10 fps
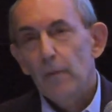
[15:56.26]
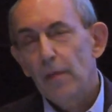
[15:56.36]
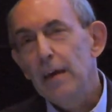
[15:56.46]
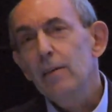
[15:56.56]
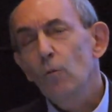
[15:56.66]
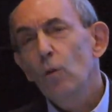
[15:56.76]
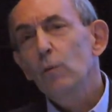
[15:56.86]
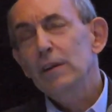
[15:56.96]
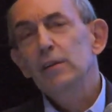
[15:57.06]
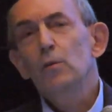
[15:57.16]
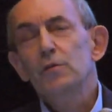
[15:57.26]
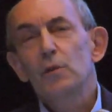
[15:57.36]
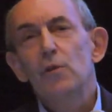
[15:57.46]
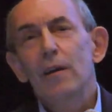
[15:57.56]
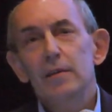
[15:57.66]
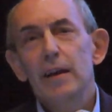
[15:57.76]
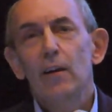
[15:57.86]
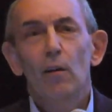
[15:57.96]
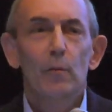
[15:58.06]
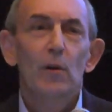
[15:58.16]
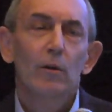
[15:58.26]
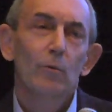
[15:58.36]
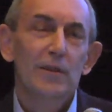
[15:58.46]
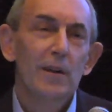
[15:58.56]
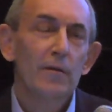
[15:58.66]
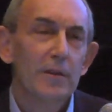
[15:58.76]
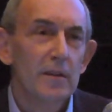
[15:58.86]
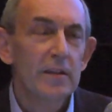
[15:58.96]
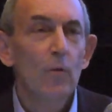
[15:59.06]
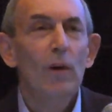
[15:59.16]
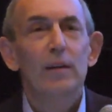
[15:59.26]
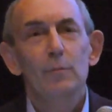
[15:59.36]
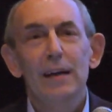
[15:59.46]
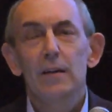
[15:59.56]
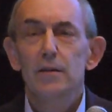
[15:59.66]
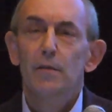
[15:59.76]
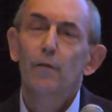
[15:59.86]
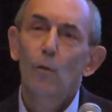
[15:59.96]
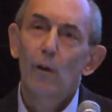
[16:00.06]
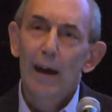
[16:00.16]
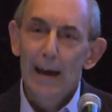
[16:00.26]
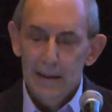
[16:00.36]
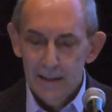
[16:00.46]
Then what we do is we try to take our empirical results and see what it means for a